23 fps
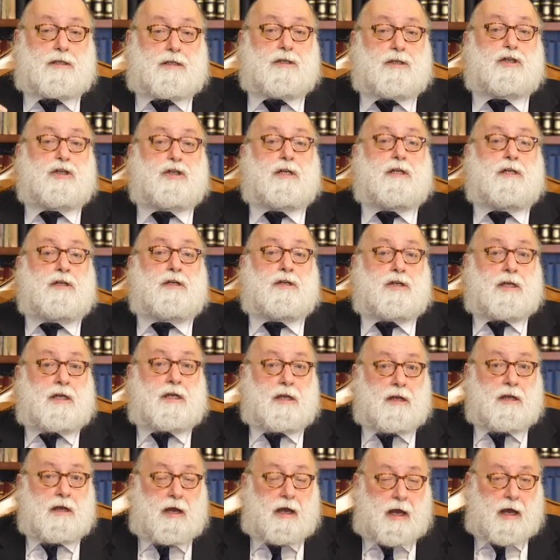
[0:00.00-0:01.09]
to
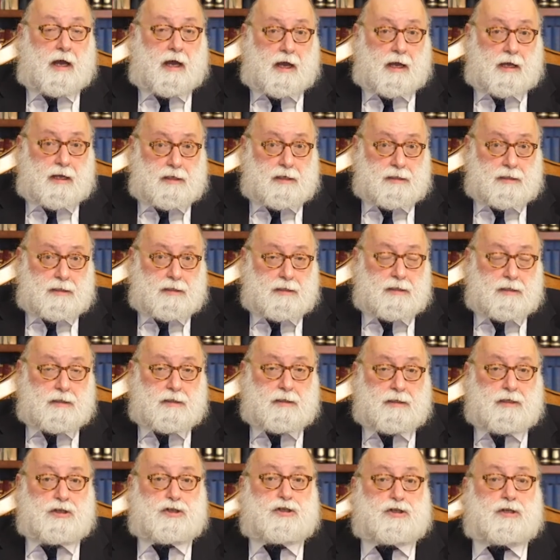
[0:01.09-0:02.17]
Shkia
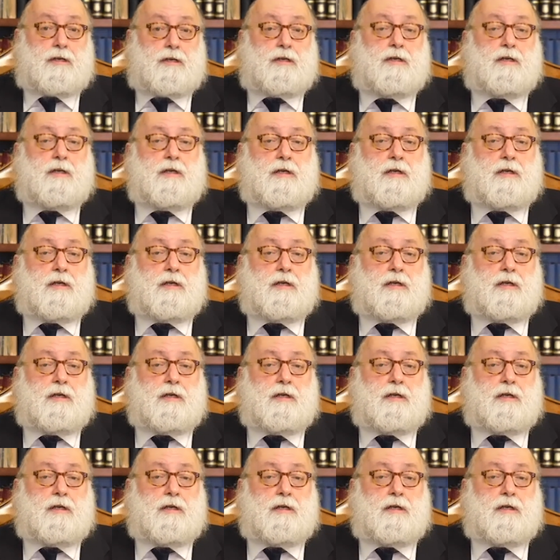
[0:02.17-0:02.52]
HaRishon,